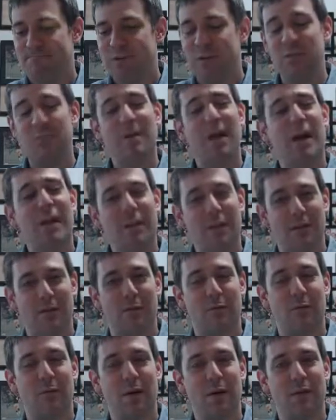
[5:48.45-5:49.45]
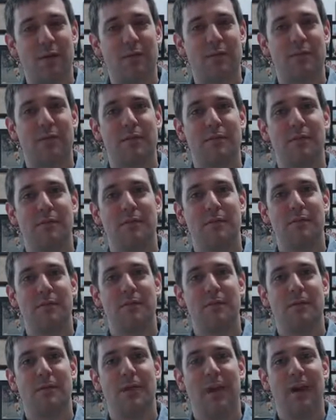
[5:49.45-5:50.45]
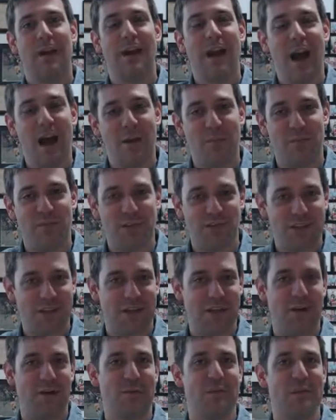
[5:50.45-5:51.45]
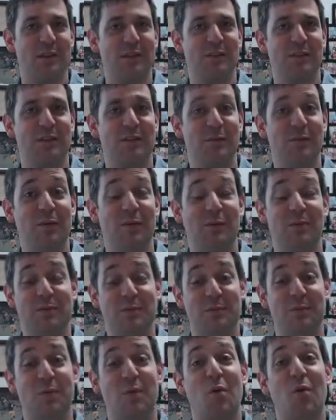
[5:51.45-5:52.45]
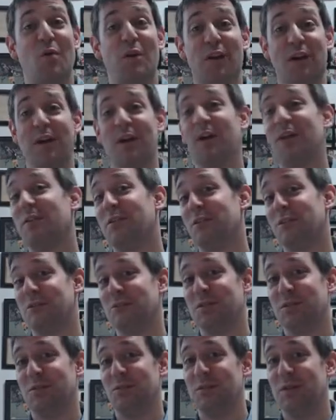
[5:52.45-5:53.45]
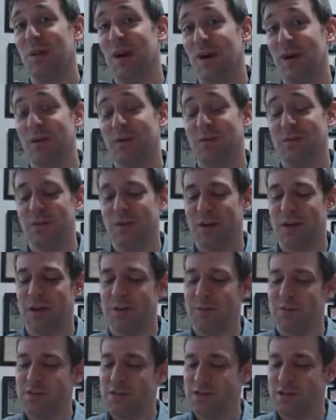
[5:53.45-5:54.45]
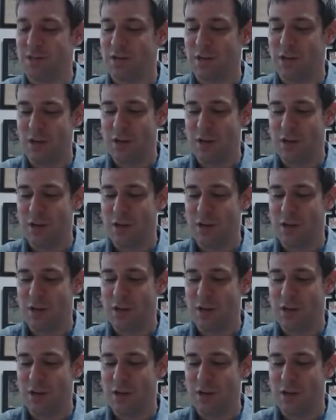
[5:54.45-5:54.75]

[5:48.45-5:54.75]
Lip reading: do better with accomplishing our mission, with supporting others who are doing our mission?